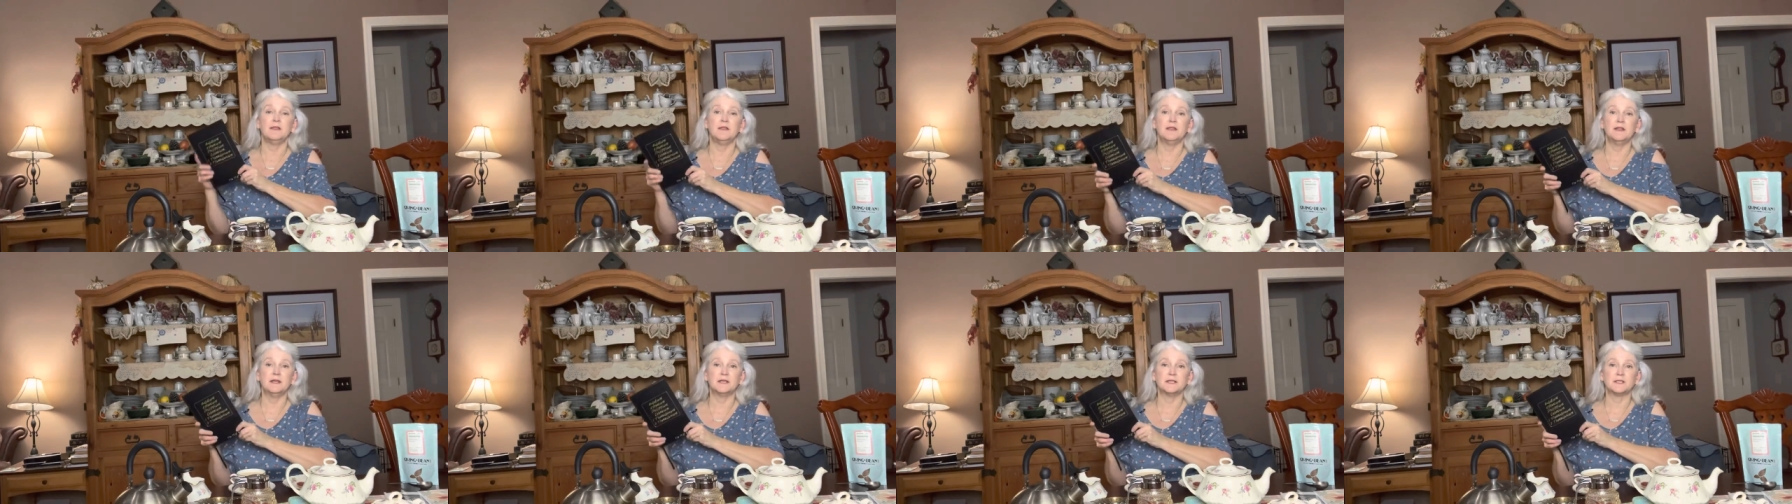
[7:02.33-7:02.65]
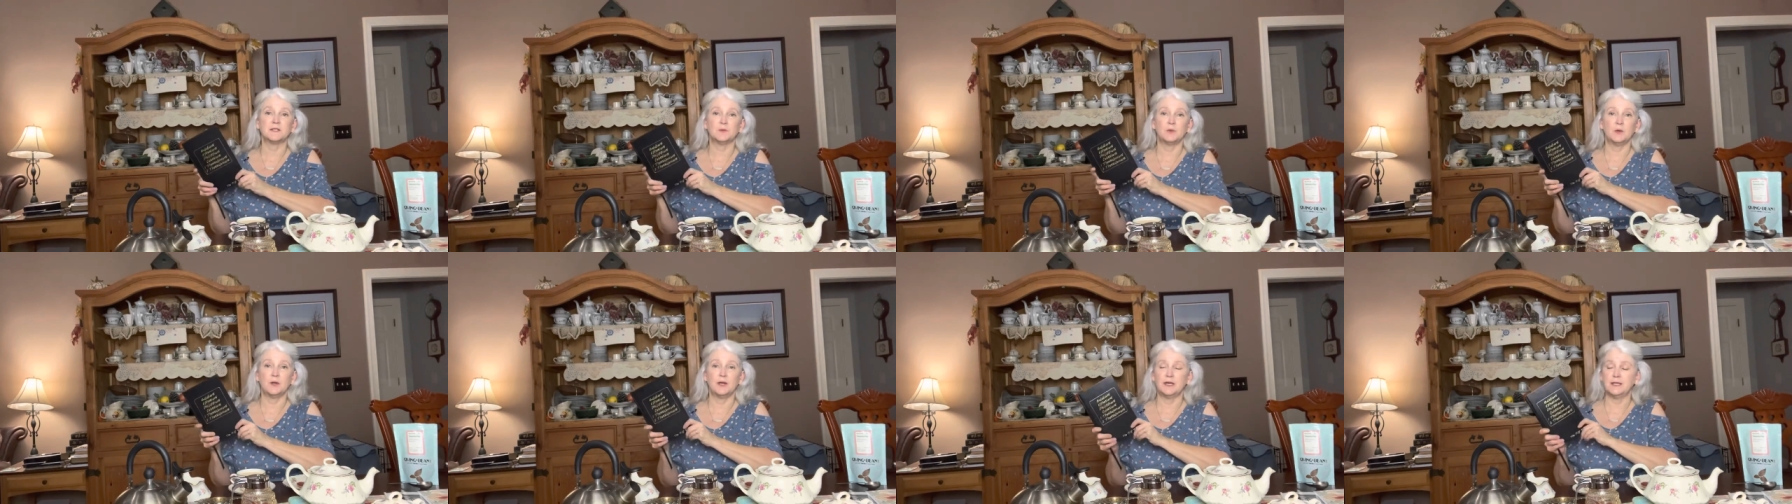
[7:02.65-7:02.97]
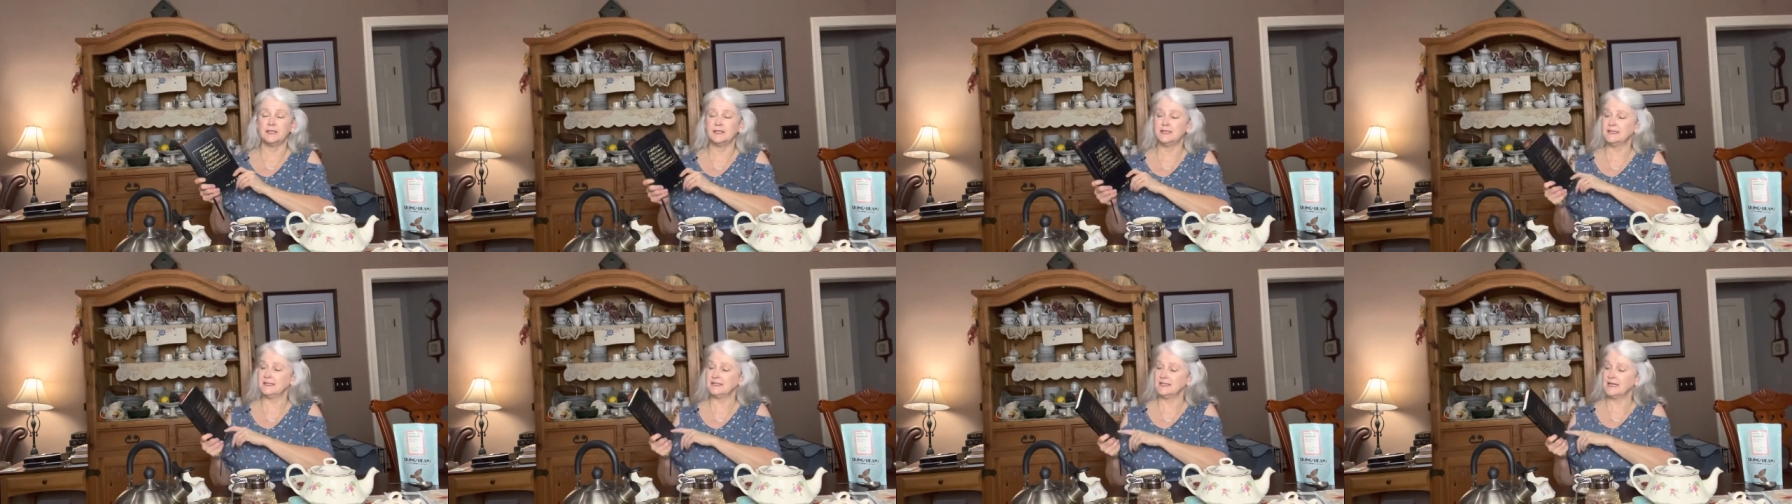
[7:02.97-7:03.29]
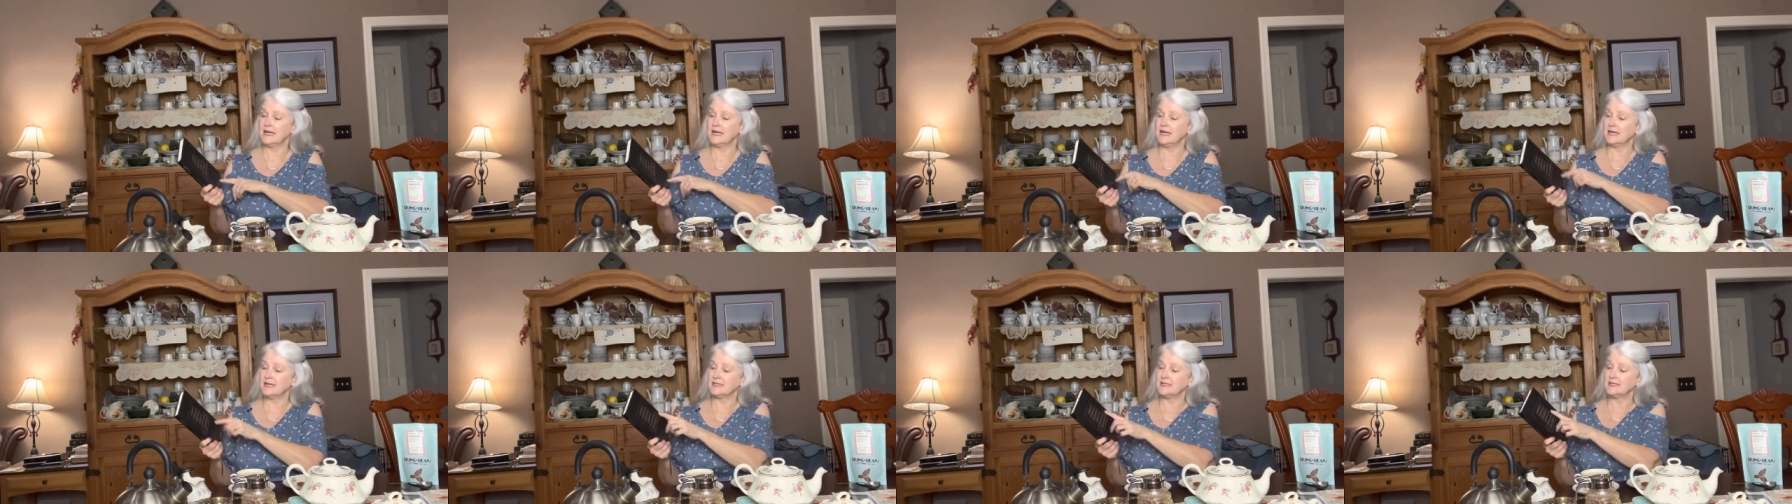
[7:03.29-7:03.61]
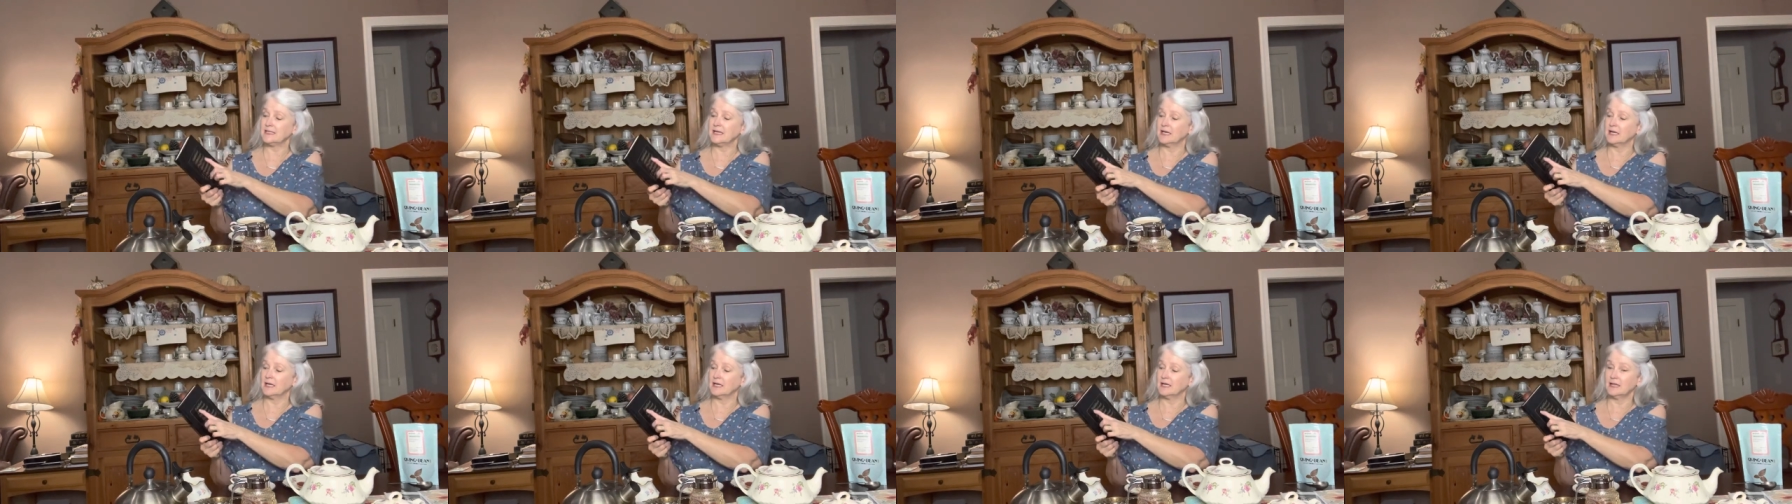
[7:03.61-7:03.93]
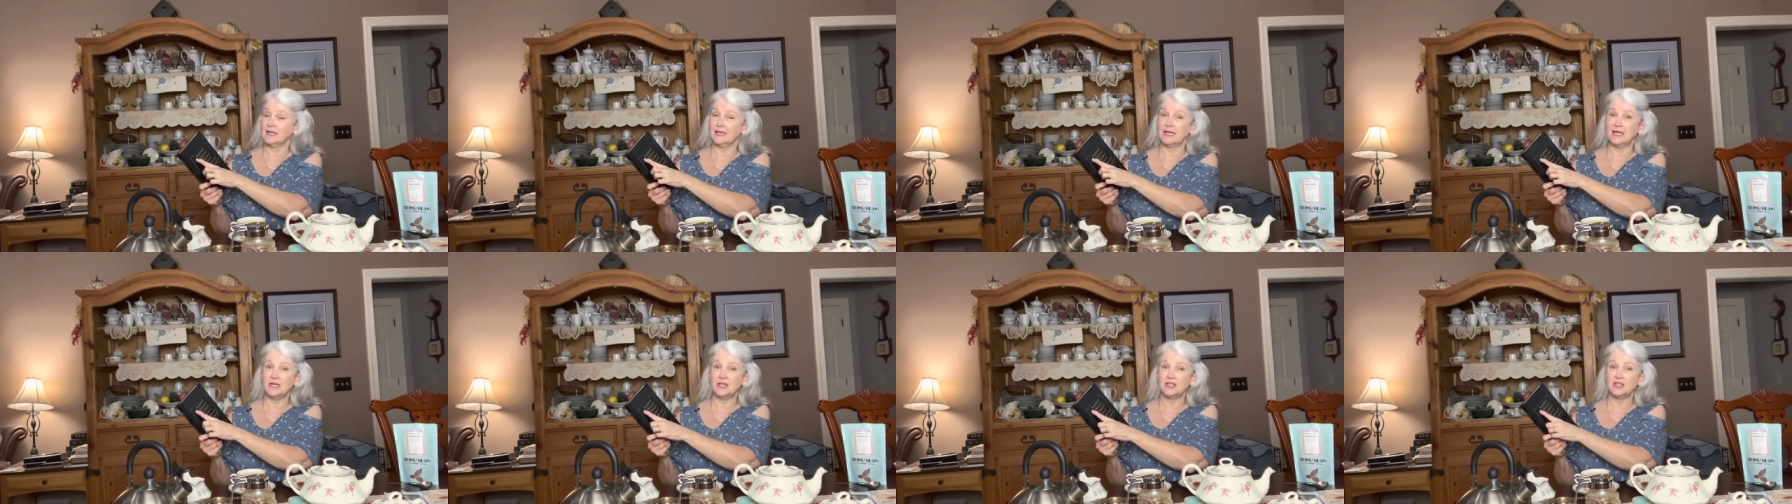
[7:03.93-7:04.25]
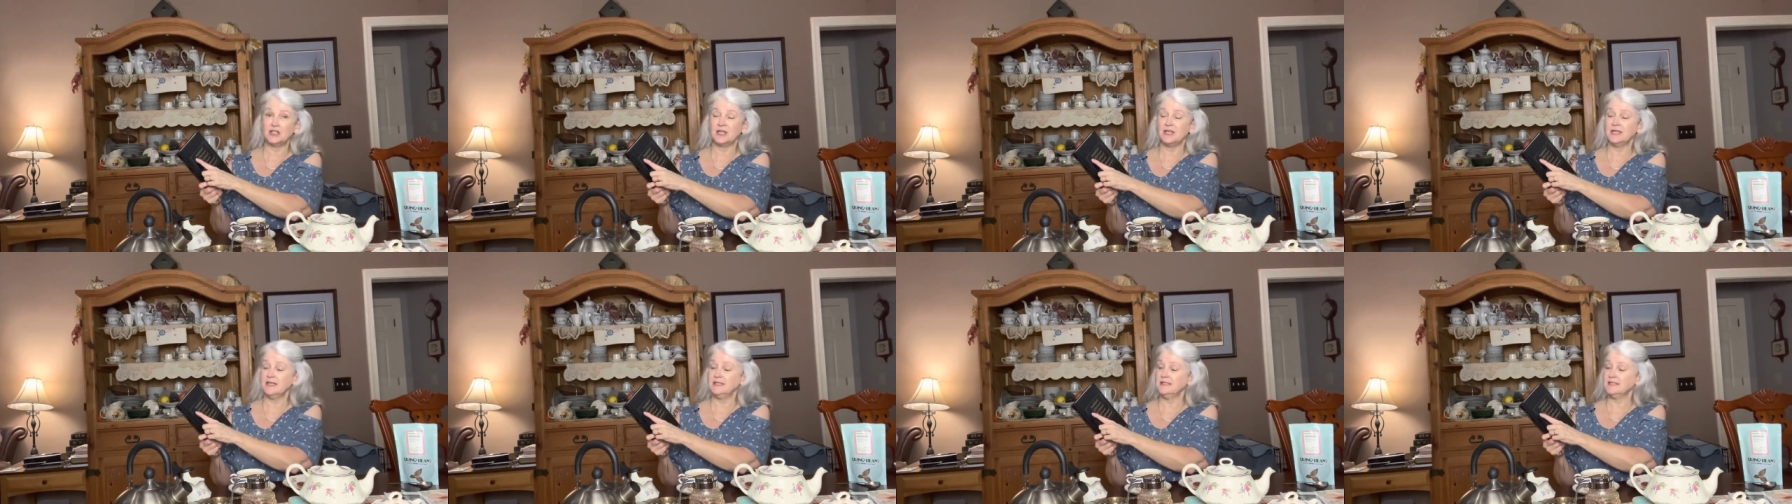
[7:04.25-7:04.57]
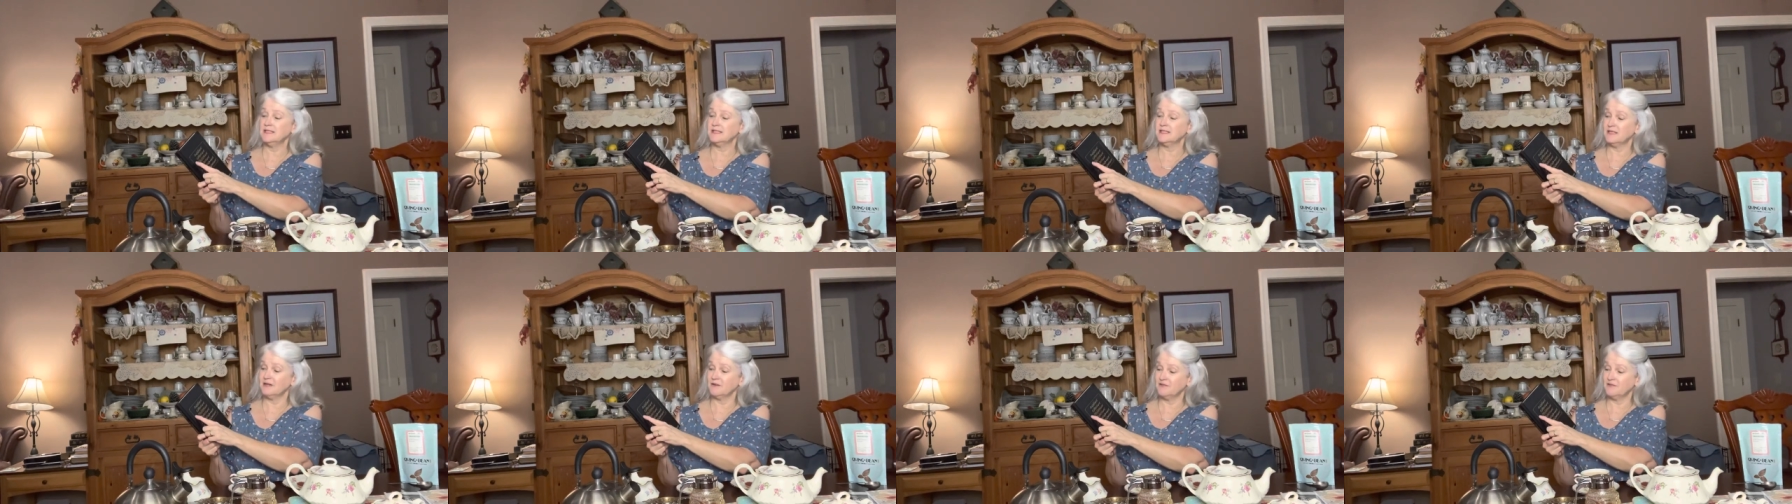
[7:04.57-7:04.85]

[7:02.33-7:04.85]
This one says Galatians,